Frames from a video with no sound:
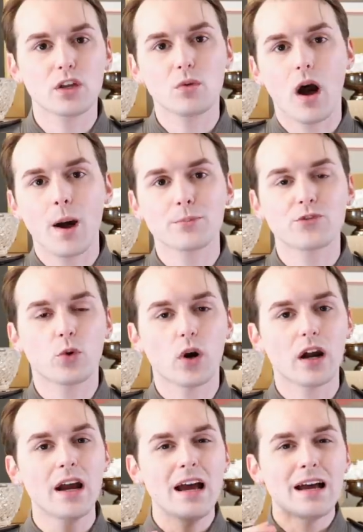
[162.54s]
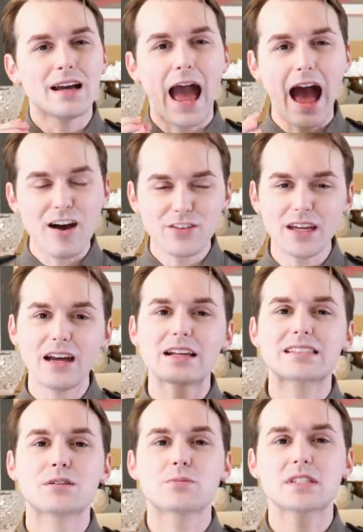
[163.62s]
you opt for, having a
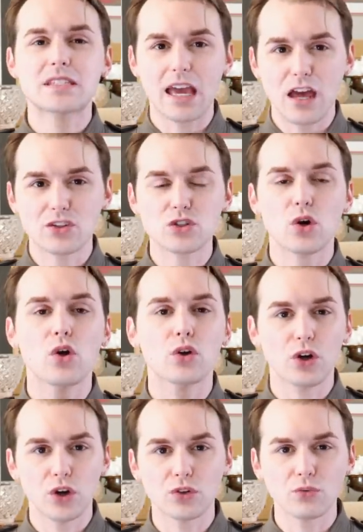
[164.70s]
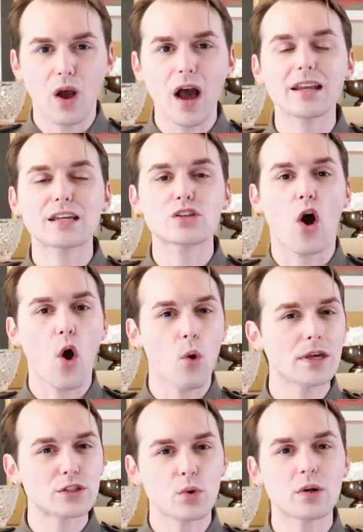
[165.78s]
substantial curtain rod is
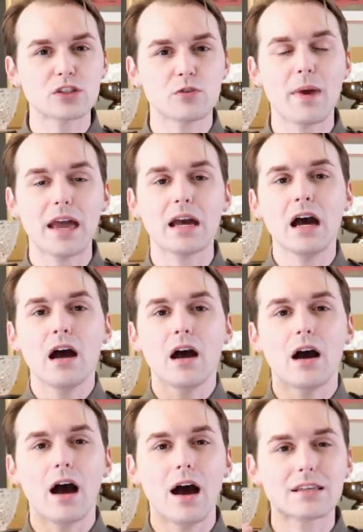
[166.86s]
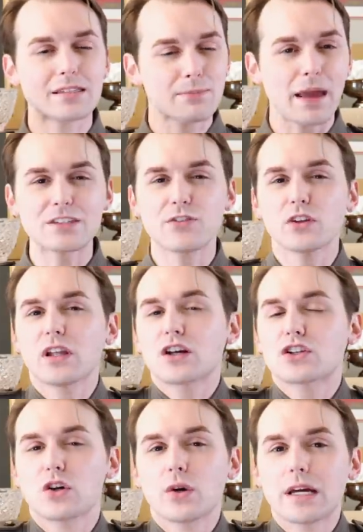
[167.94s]
always going to make a space feel
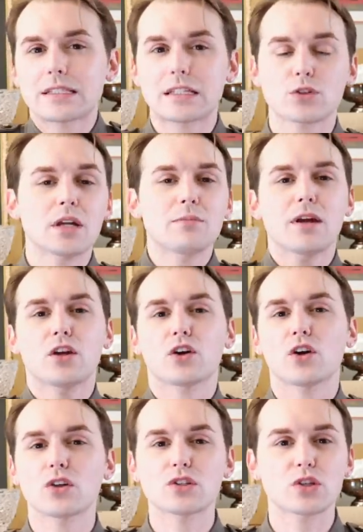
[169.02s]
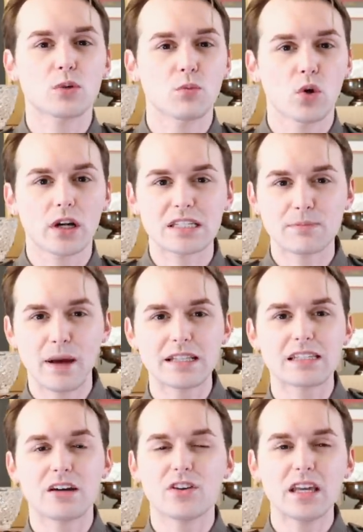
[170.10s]
luxurious. It's going to make your curtains look more
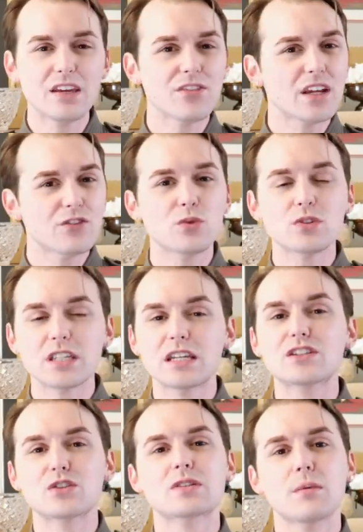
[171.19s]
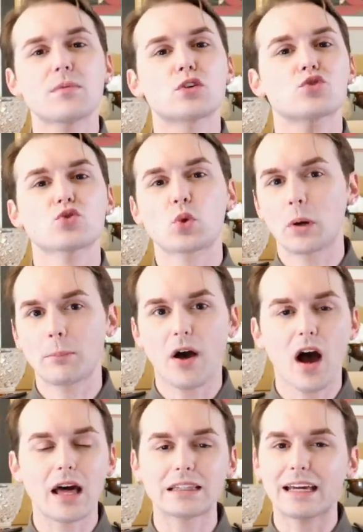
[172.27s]
expensive. Even if you did do something
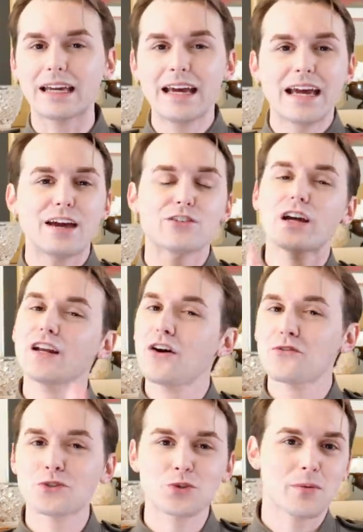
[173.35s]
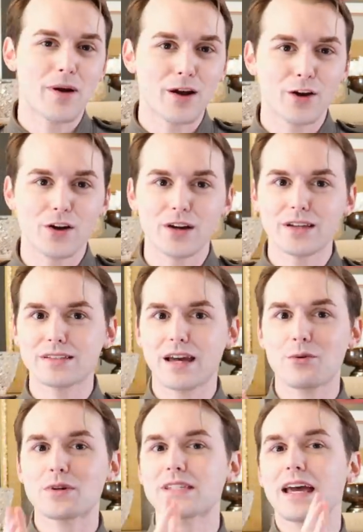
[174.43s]
store-bought, like if you're gonna go for store-bought curtains,
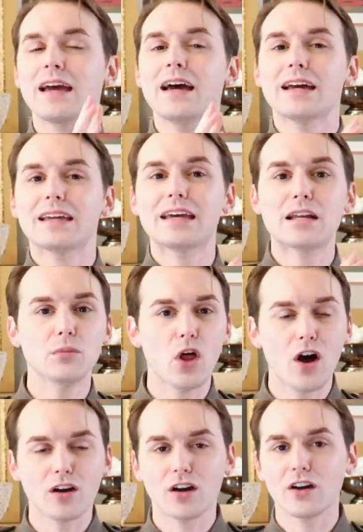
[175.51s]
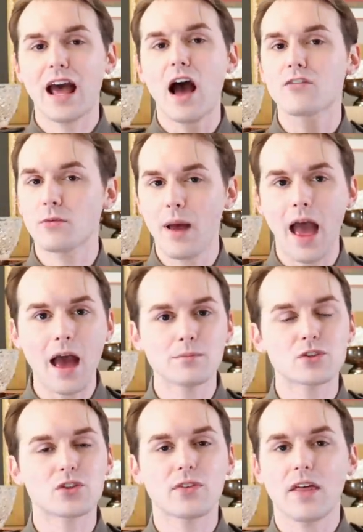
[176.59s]
I always say get them longer and have them
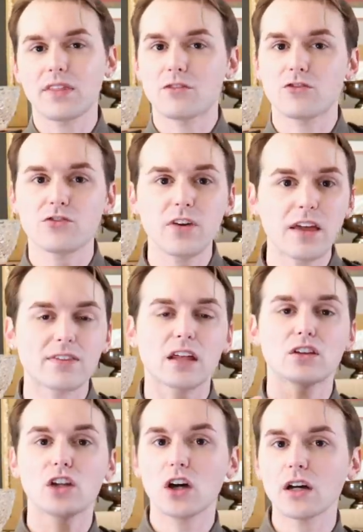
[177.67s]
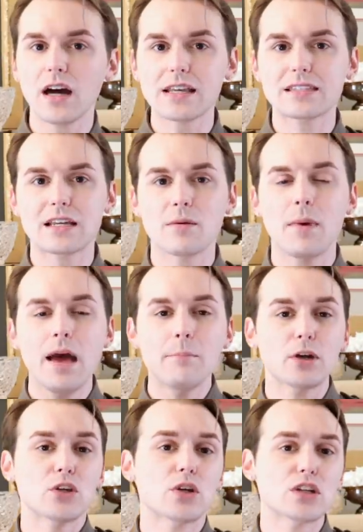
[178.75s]
hemmed so that they fit, they look custom,
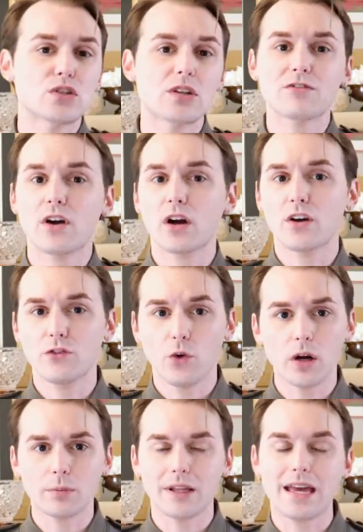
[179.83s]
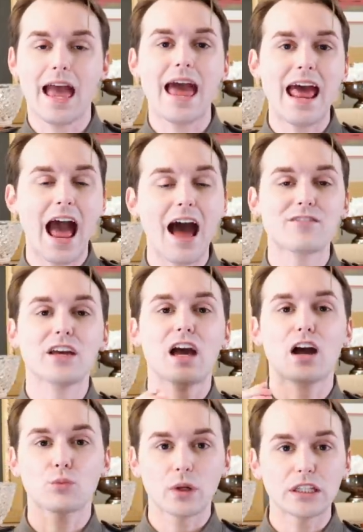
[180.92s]
but you can do that very affordably. And having
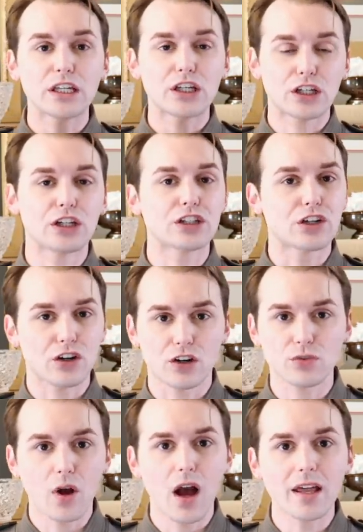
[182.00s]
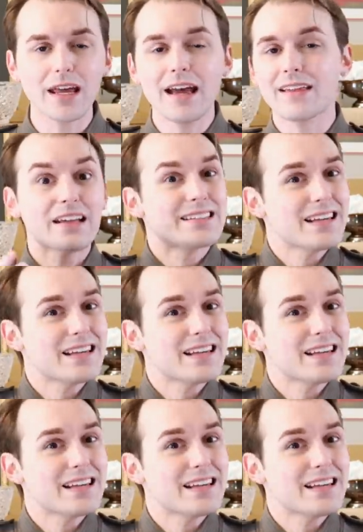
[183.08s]
a really good curtain rod that